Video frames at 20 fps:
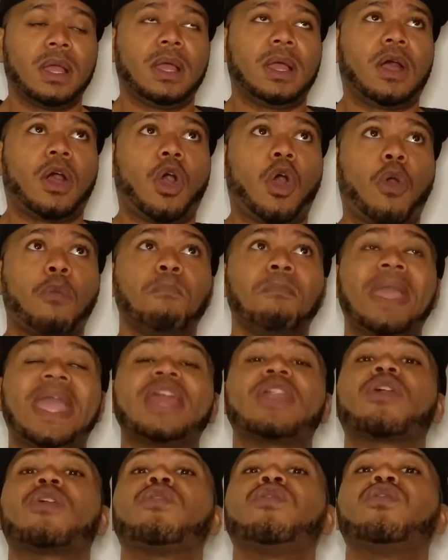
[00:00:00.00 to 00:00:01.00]
or made
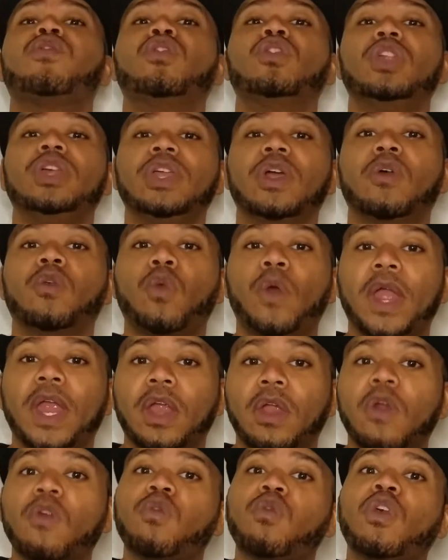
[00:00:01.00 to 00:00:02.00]
her fully aware
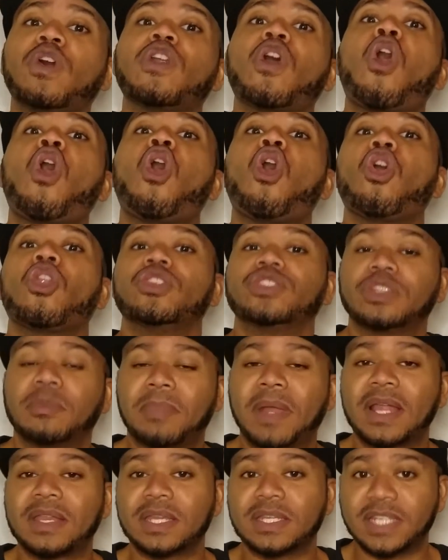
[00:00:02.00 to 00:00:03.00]
of what all is
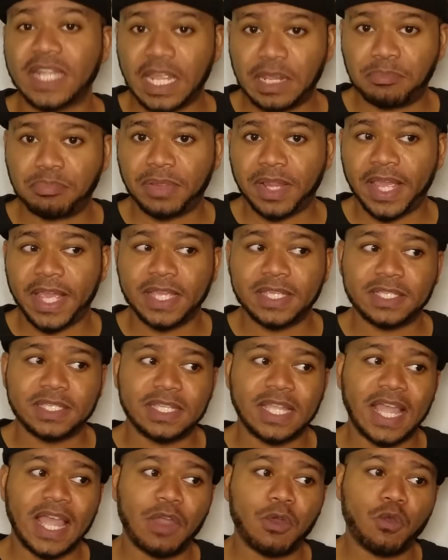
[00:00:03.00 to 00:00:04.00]
about to take place,
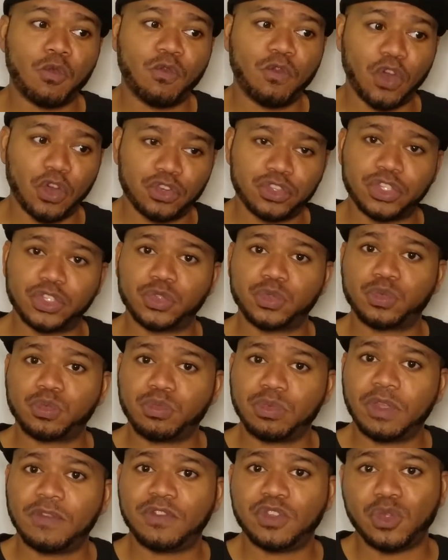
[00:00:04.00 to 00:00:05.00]
versus
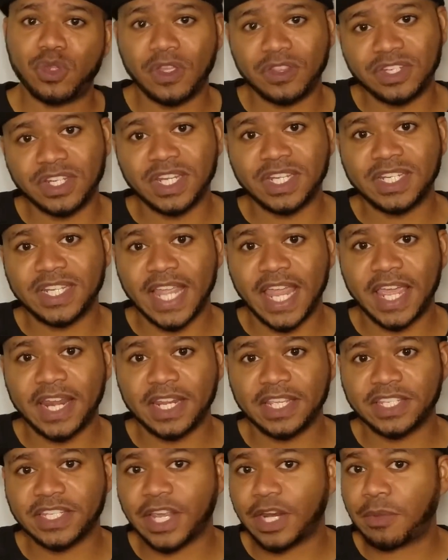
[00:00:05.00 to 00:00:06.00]
if you had just taken a
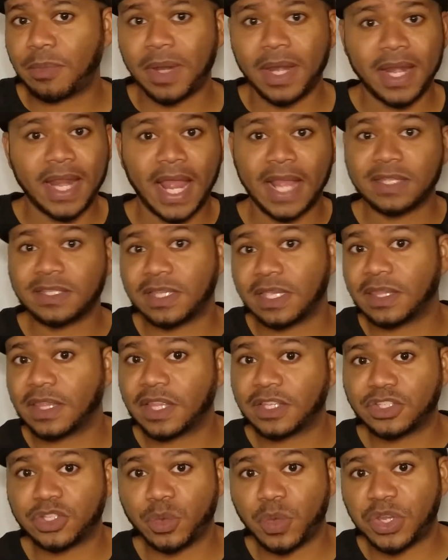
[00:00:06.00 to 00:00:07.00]
settlement. Not saying that's
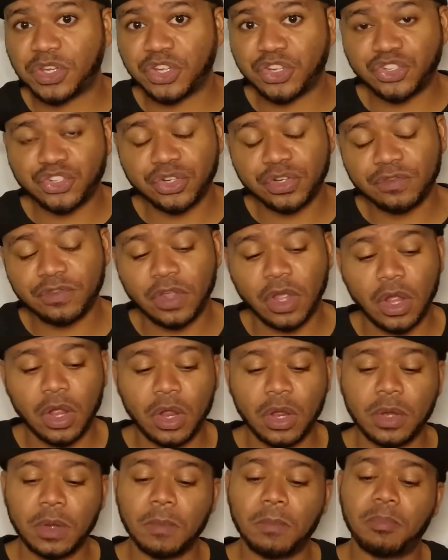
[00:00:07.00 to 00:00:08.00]
the way she should have gone,
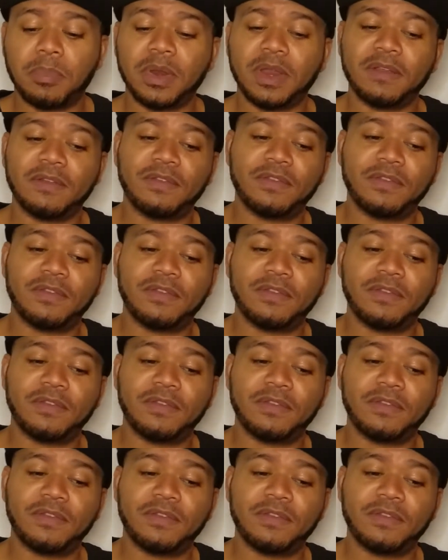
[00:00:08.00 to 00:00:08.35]
but if